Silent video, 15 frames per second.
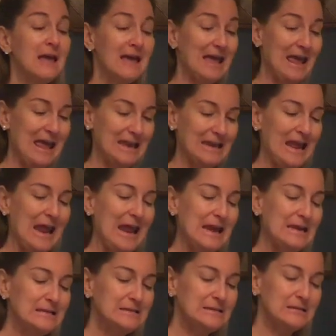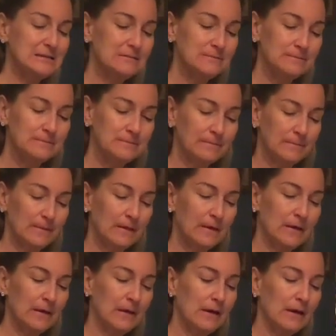An 8
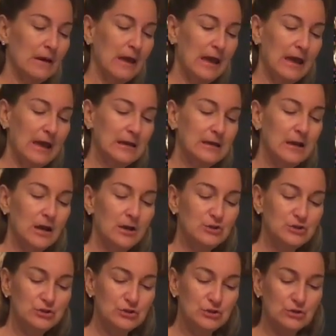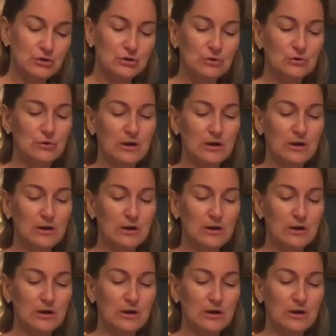and a 2.